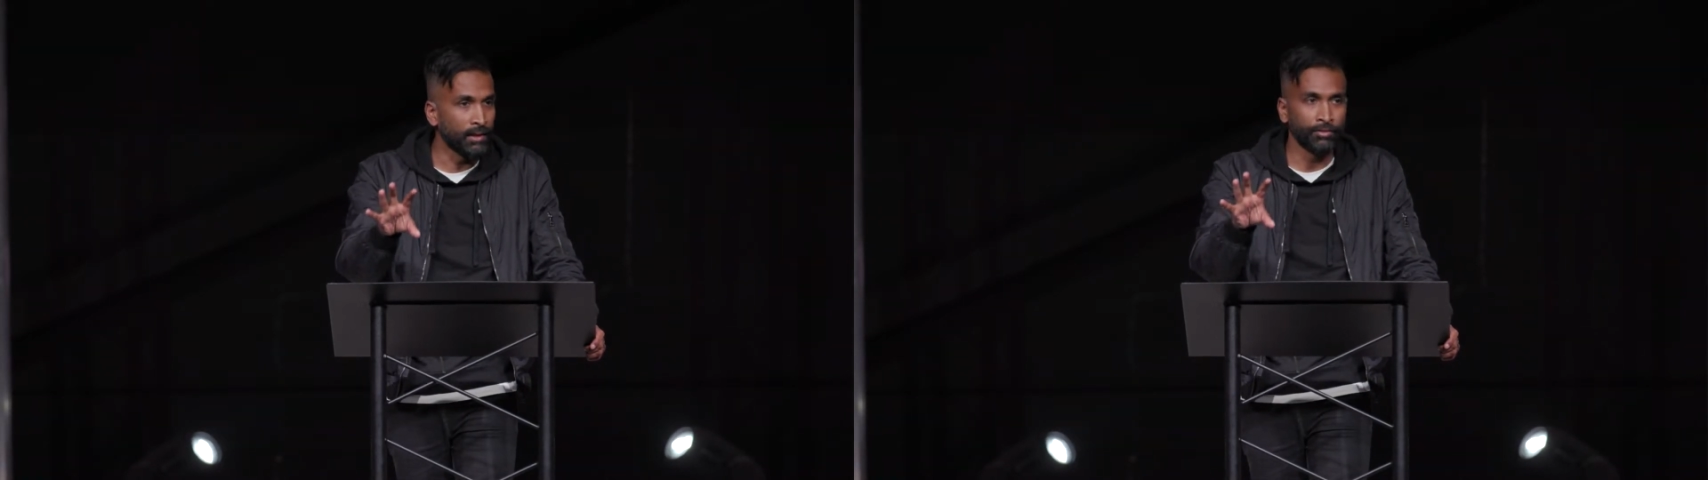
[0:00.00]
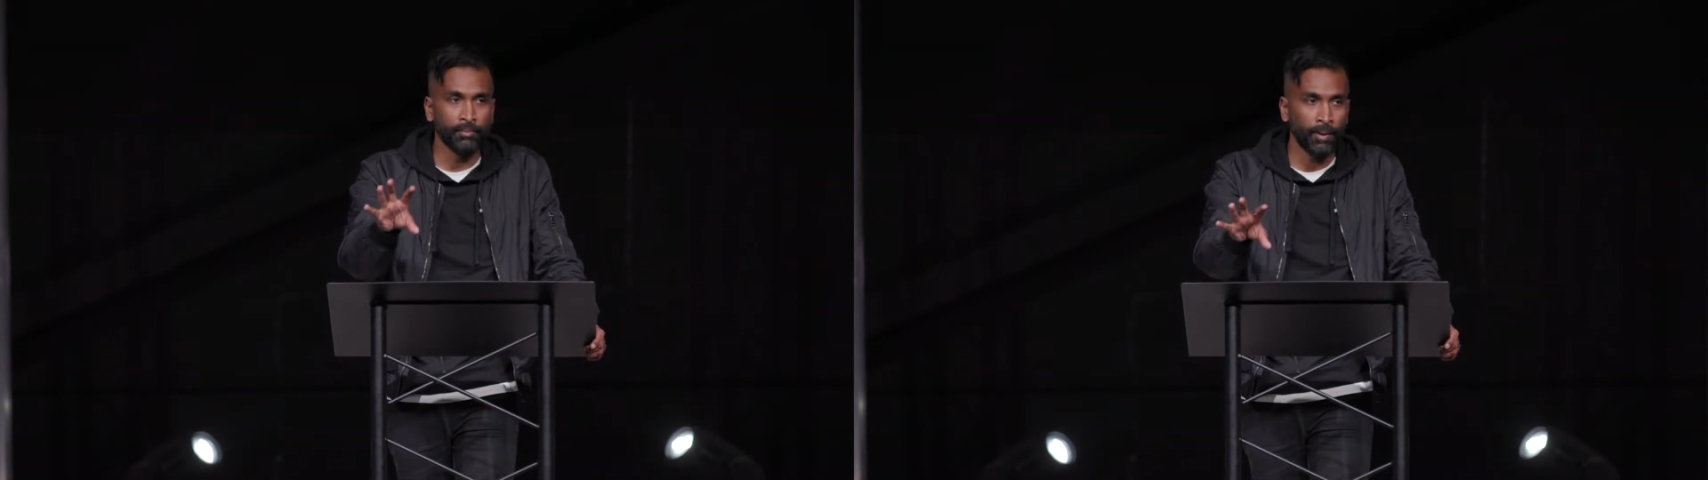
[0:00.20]

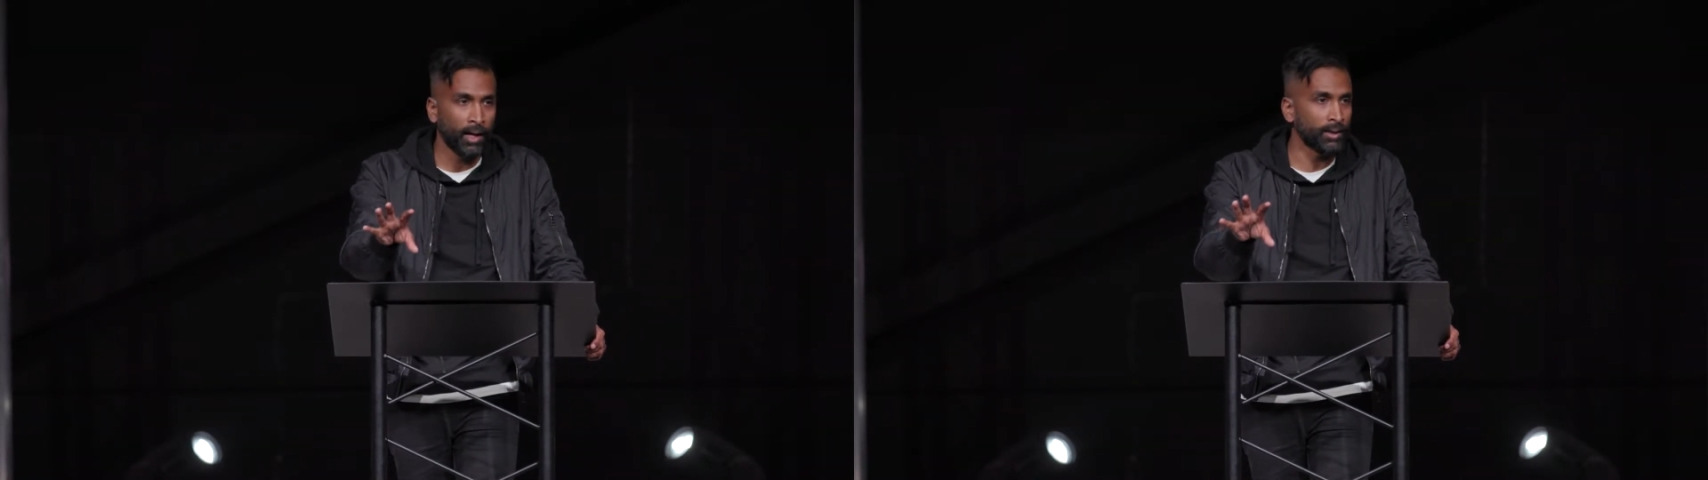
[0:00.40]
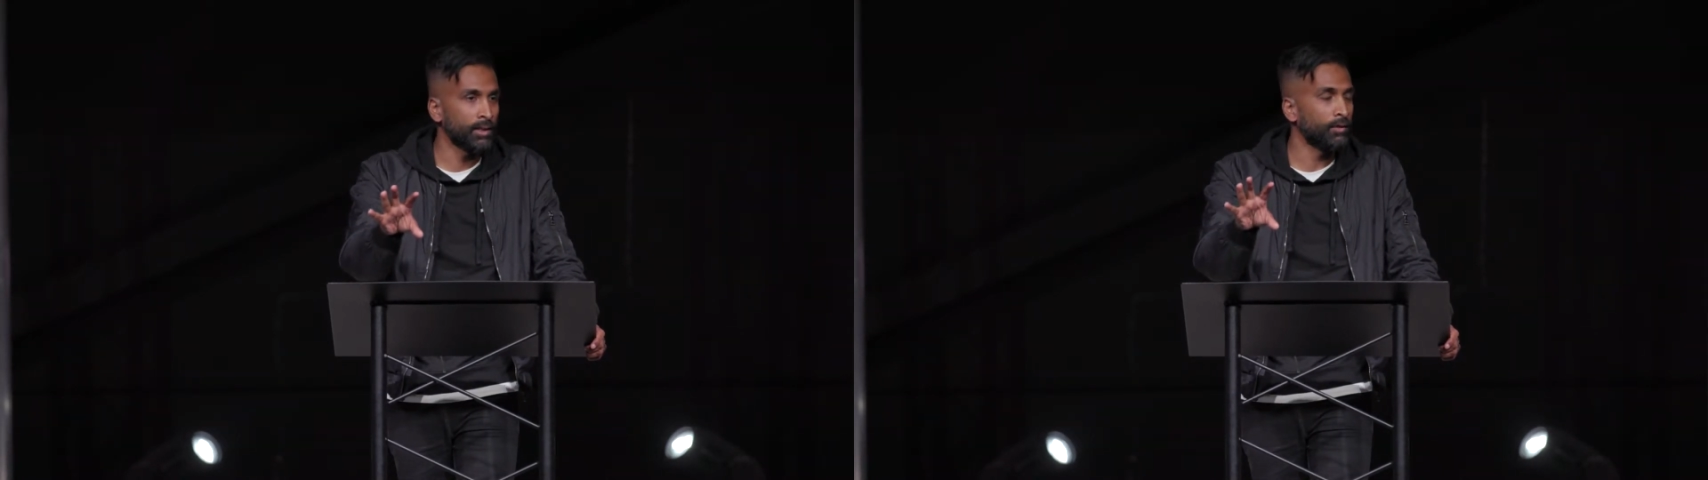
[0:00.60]
of the
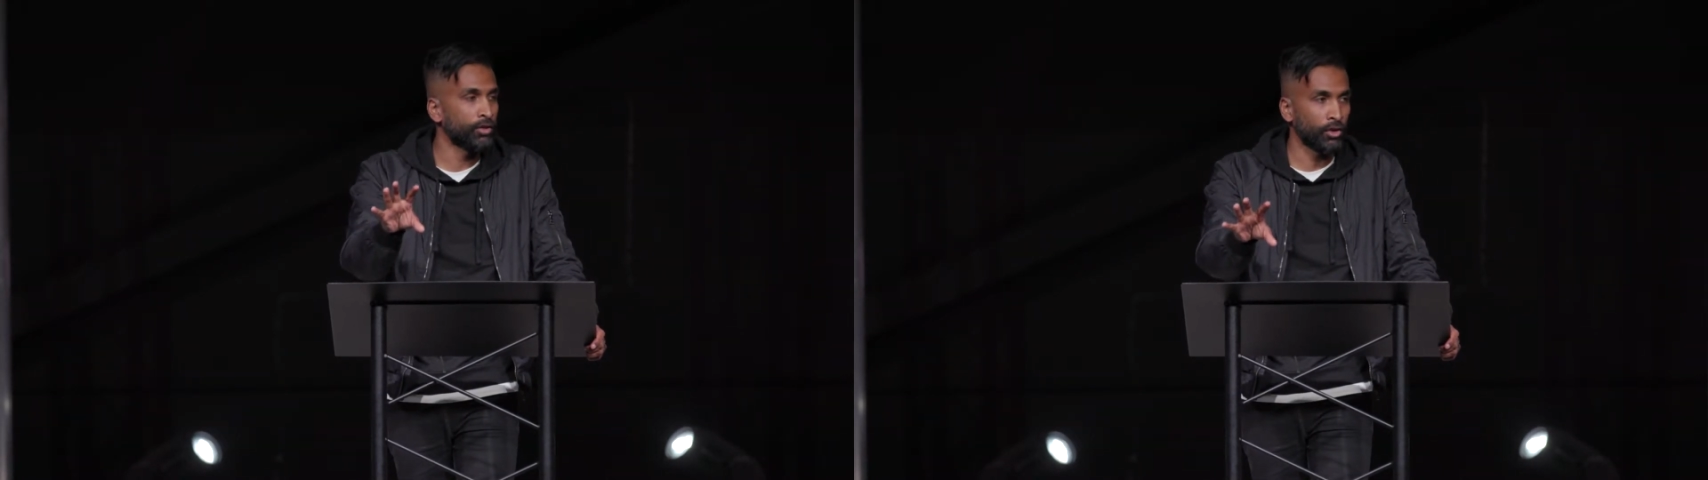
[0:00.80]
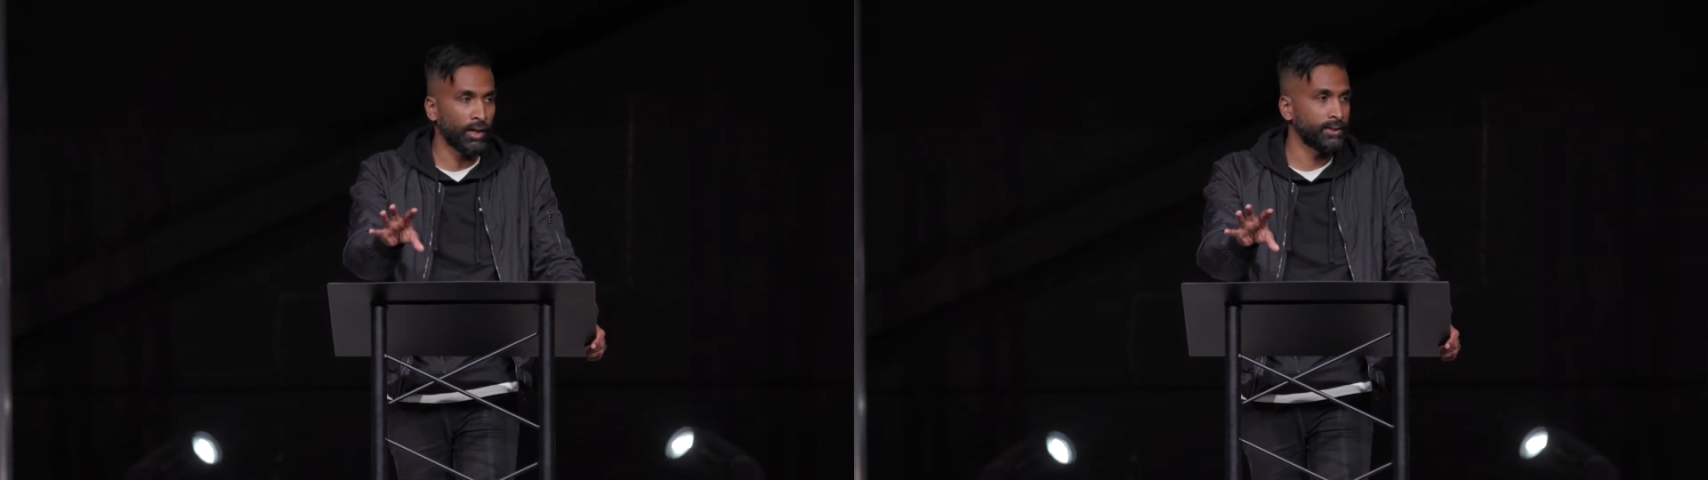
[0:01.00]
body of
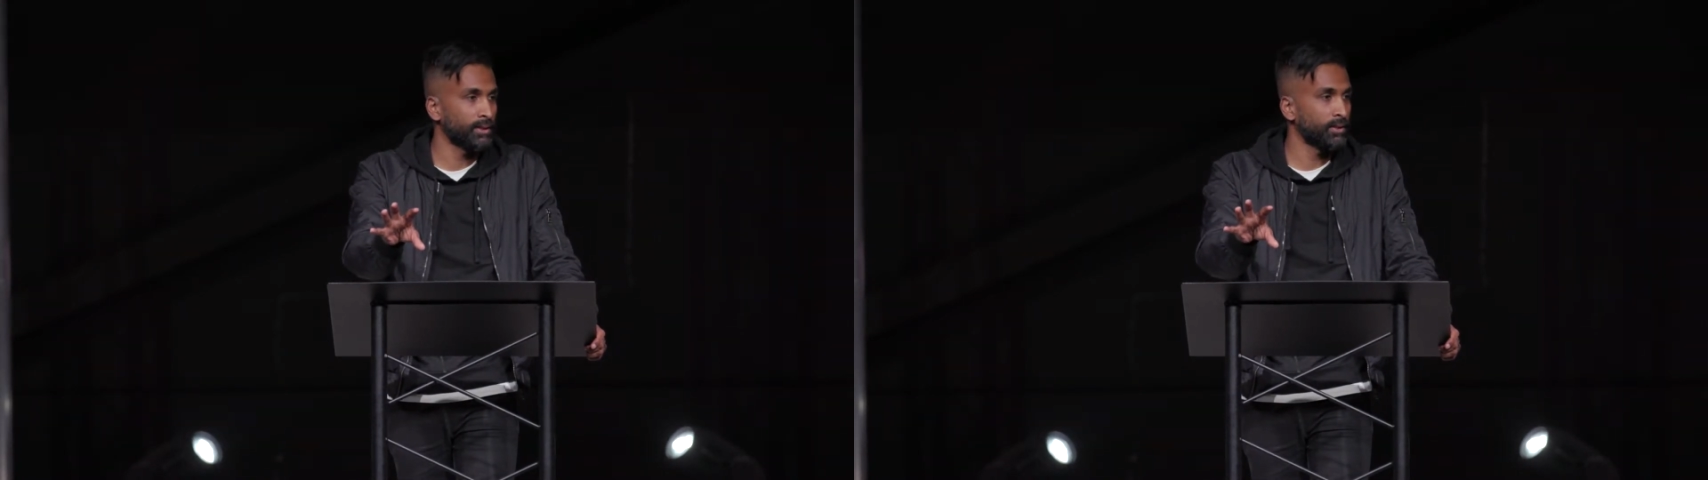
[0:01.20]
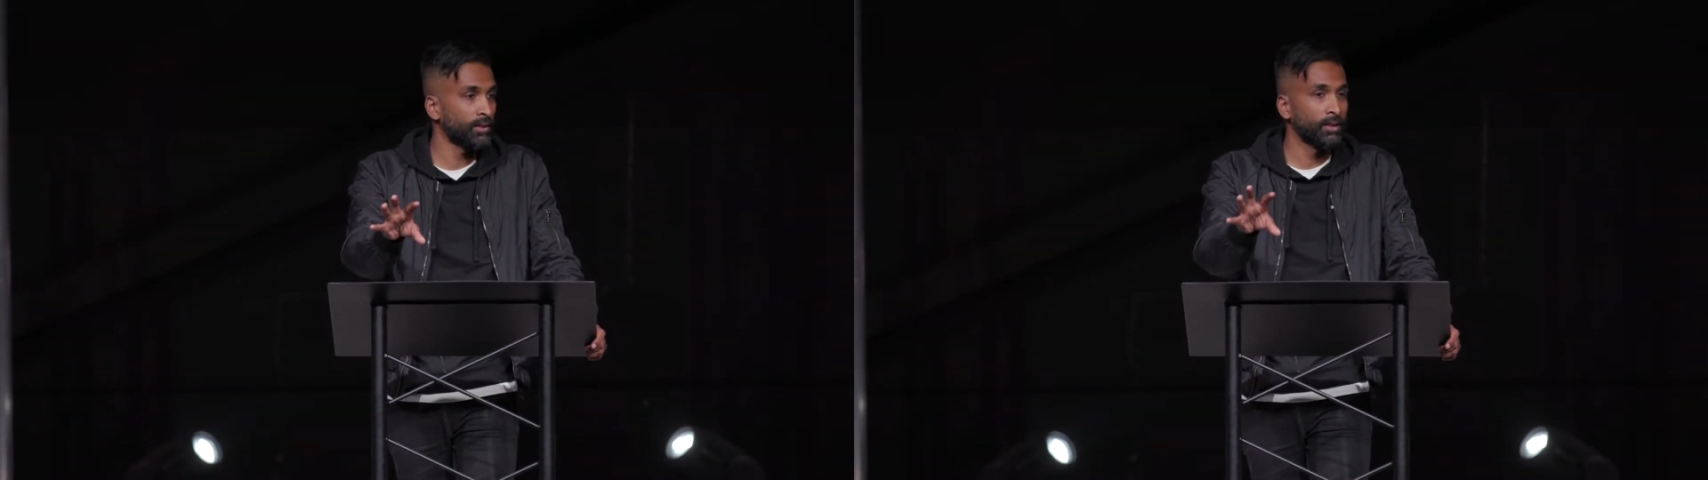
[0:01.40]
Christ.